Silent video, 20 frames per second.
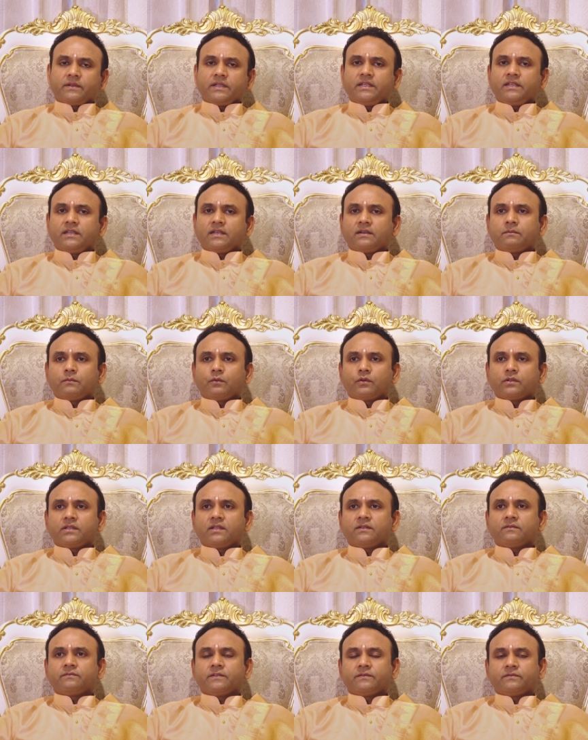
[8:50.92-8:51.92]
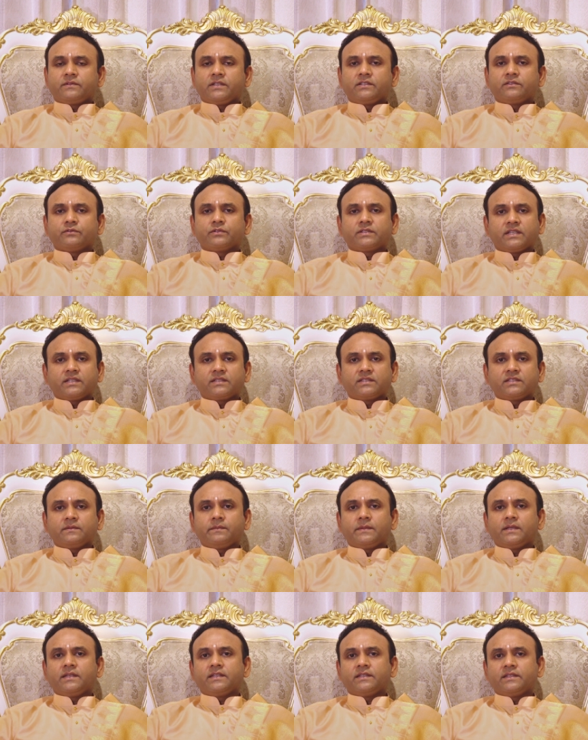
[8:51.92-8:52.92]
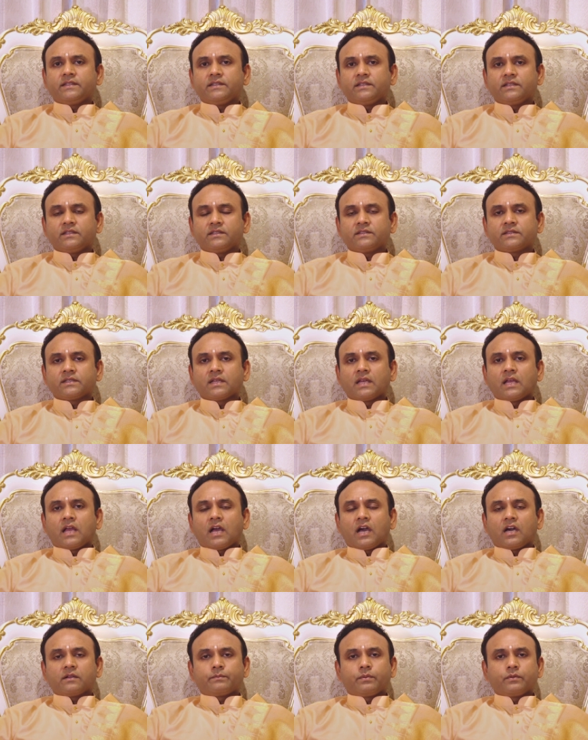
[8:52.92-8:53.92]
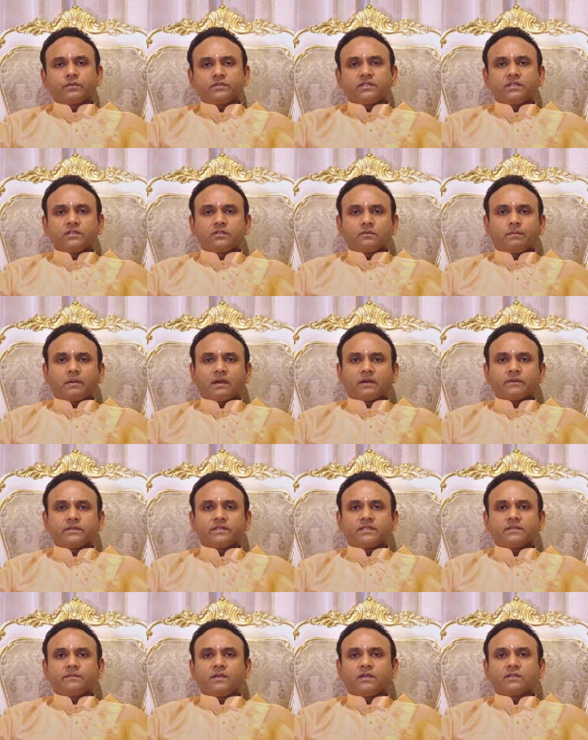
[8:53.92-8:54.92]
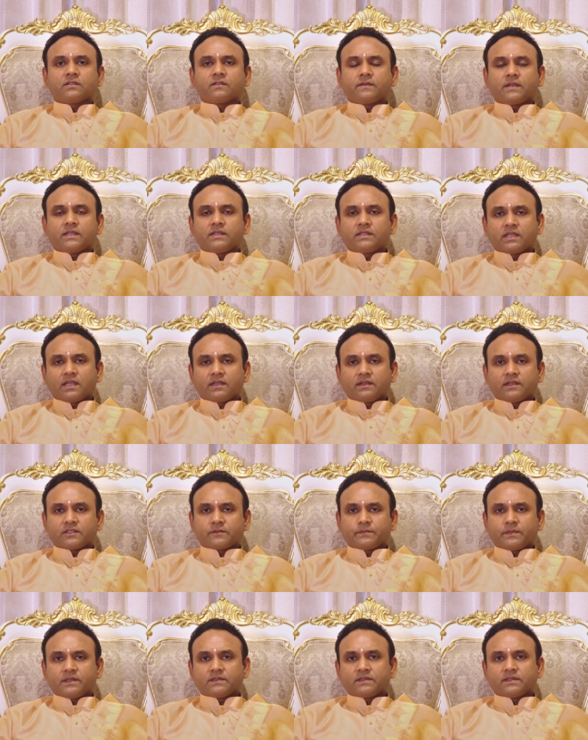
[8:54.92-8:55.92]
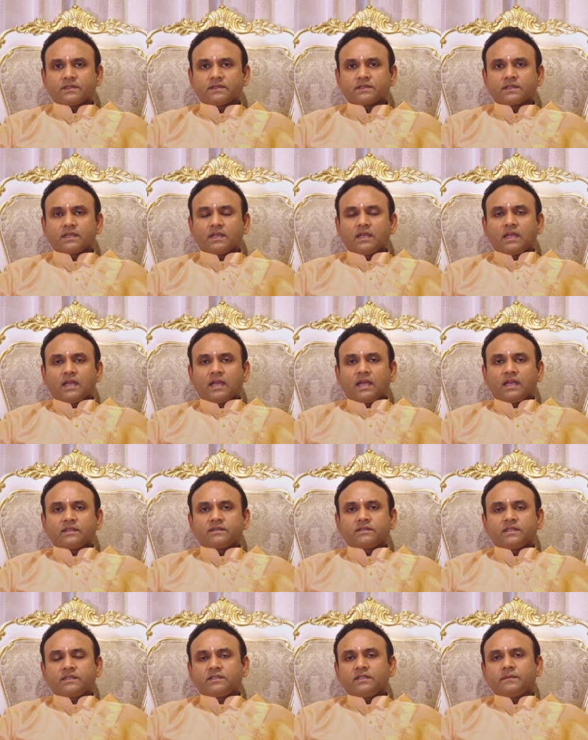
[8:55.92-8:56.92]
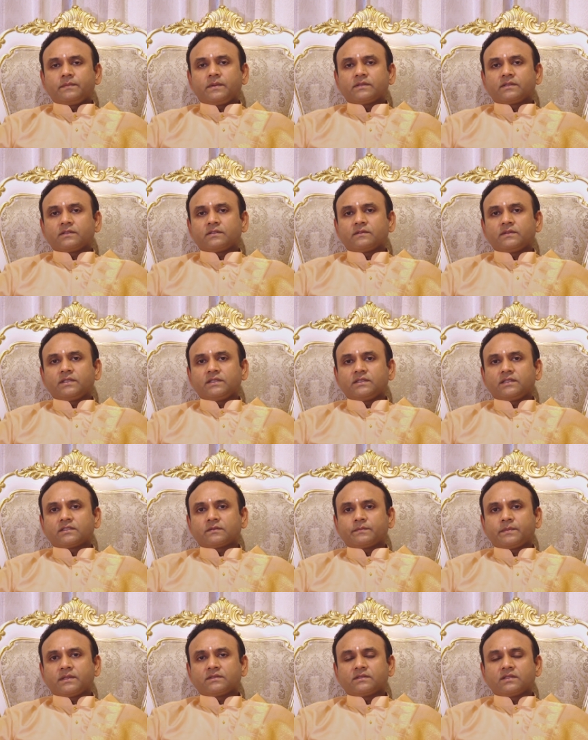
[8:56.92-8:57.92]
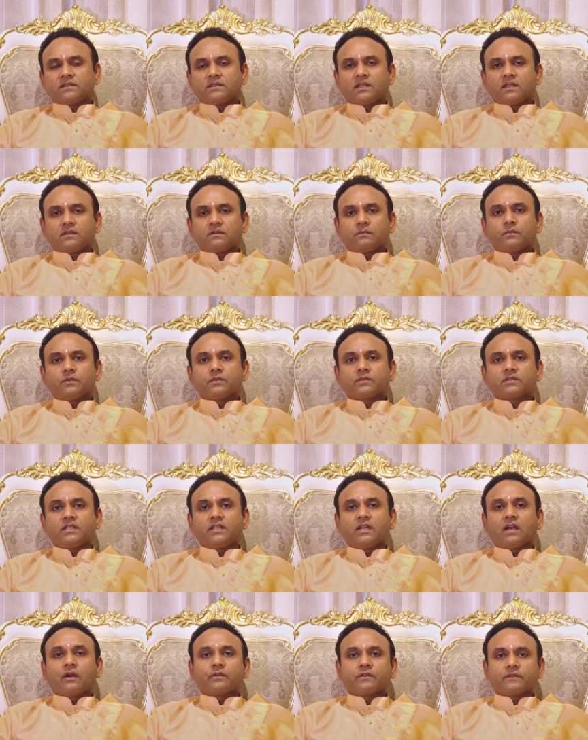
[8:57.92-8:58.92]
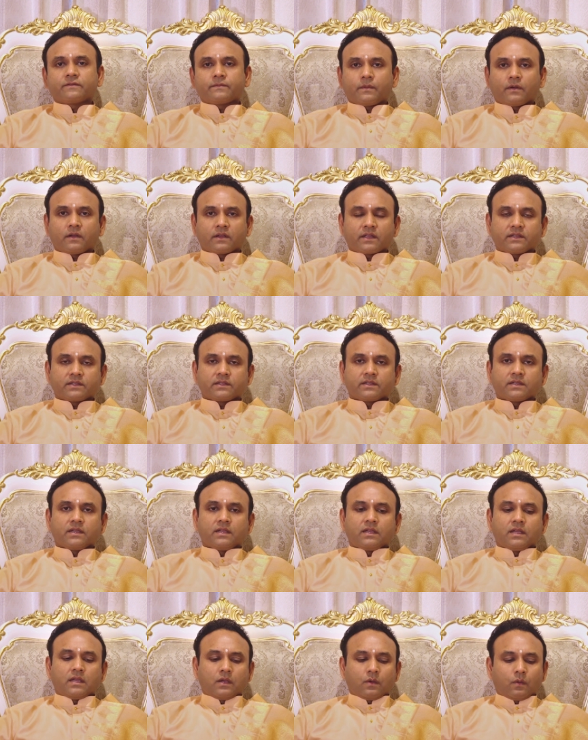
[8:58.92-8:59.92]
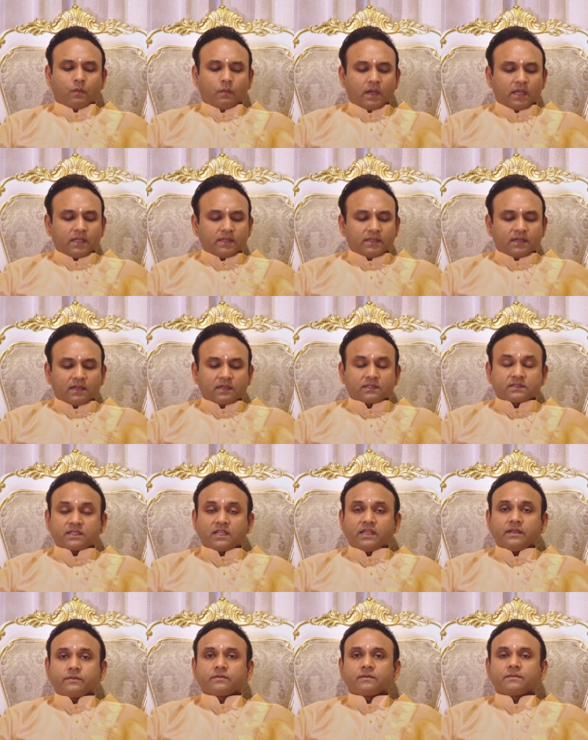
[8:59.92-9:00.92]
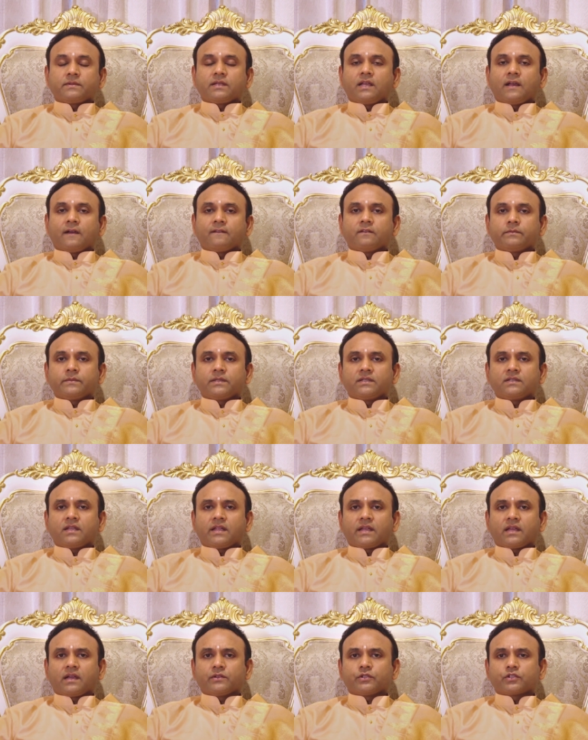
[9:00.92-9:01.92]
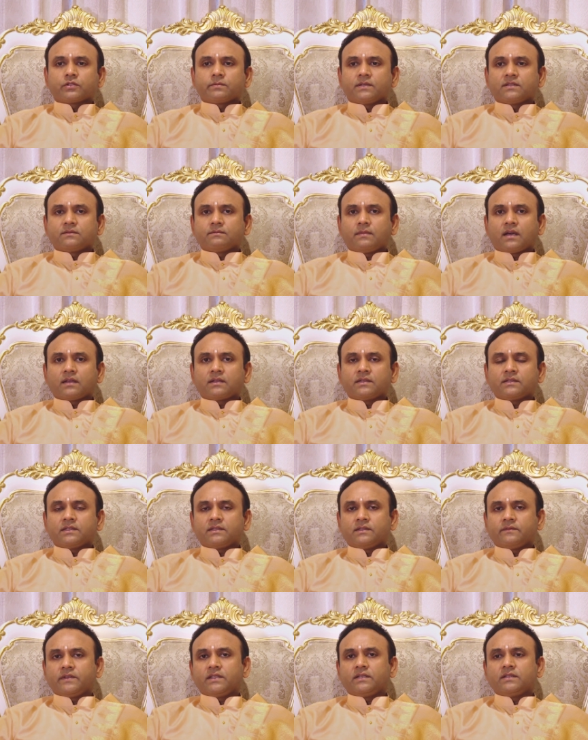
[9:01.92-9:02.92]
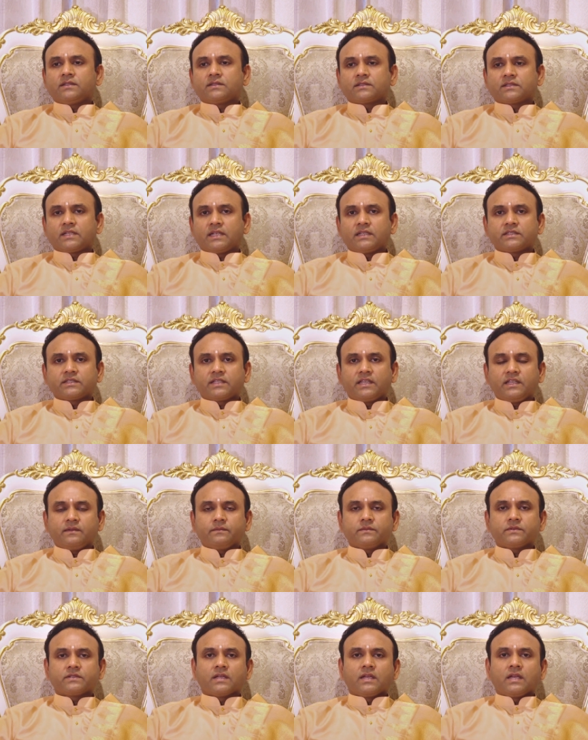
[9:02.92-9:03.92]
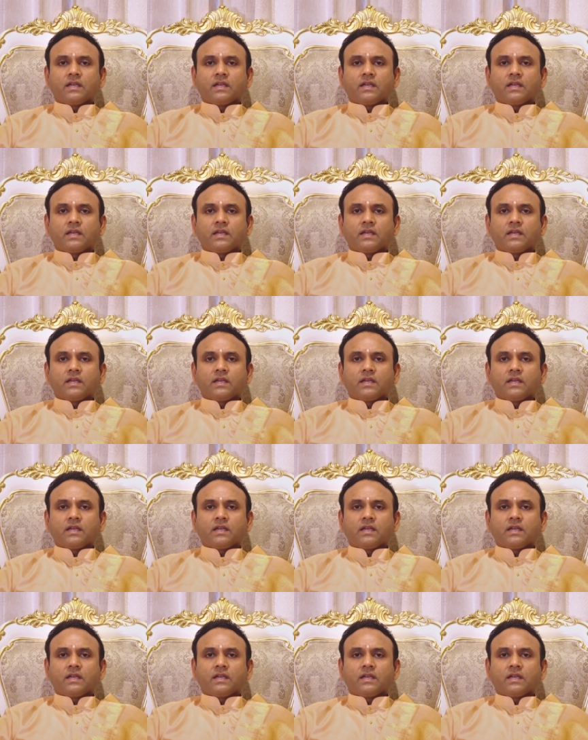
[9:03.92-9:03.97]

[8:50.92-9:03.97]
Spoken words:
year, more than 50 to 60 million Indians are pushed into poverty because of healthcare expenses. And 60% of these expenses are mostly out of pocket. While there are schemes from the government like Ayushman Bharat and various state schemes,